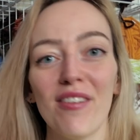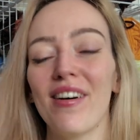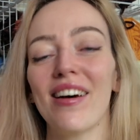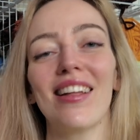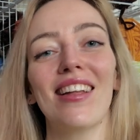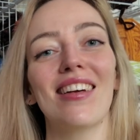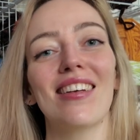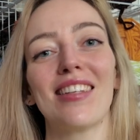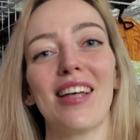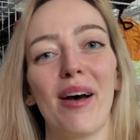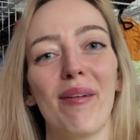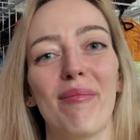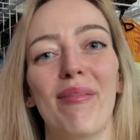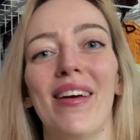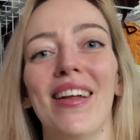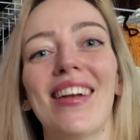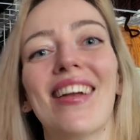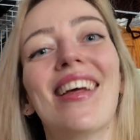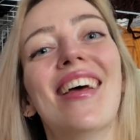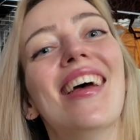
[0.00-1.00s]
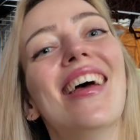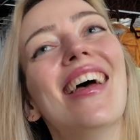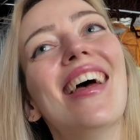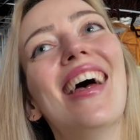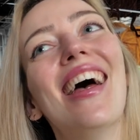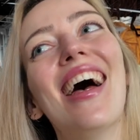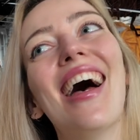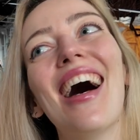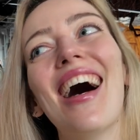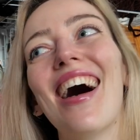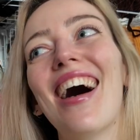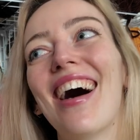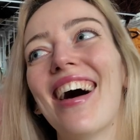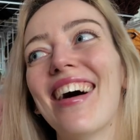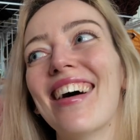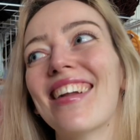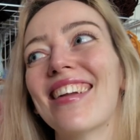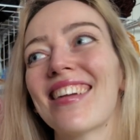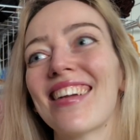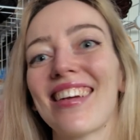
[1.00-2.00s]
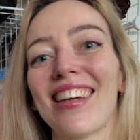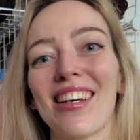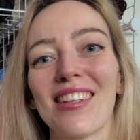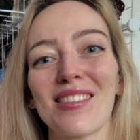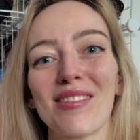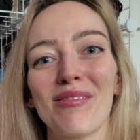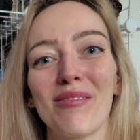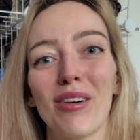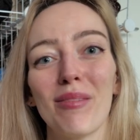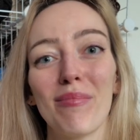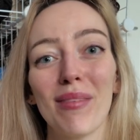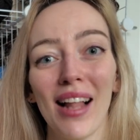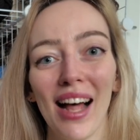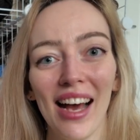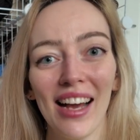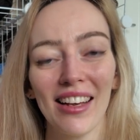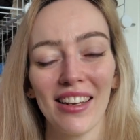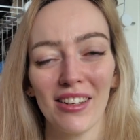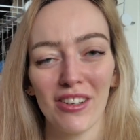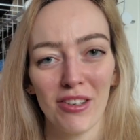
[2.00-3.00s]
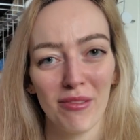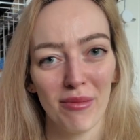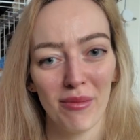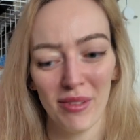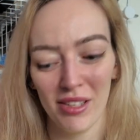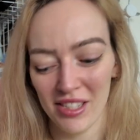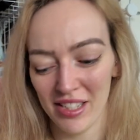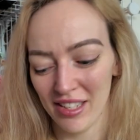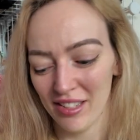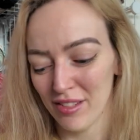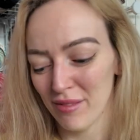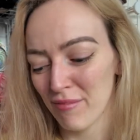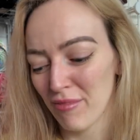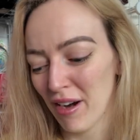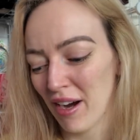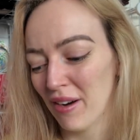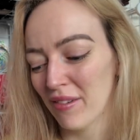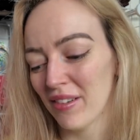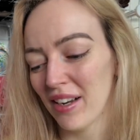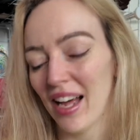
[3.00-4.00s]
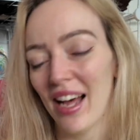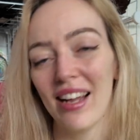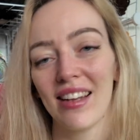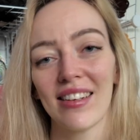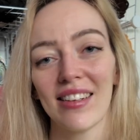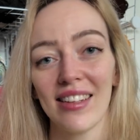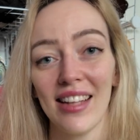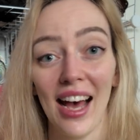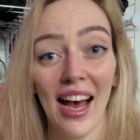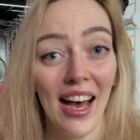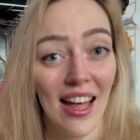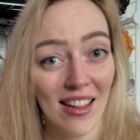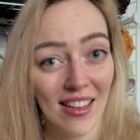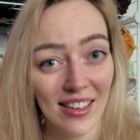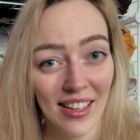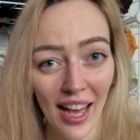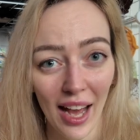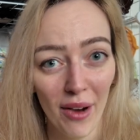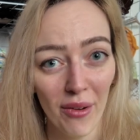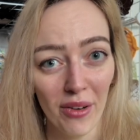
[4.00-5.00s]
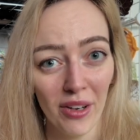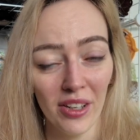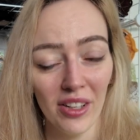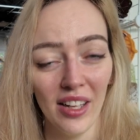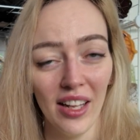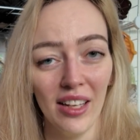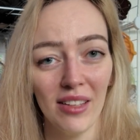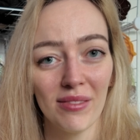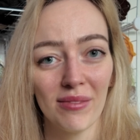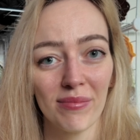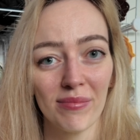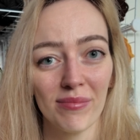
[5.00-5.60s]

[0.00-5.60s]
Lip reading: have I let this happen? And get some more black, a couple more shades of brown and the Highland Cow colour.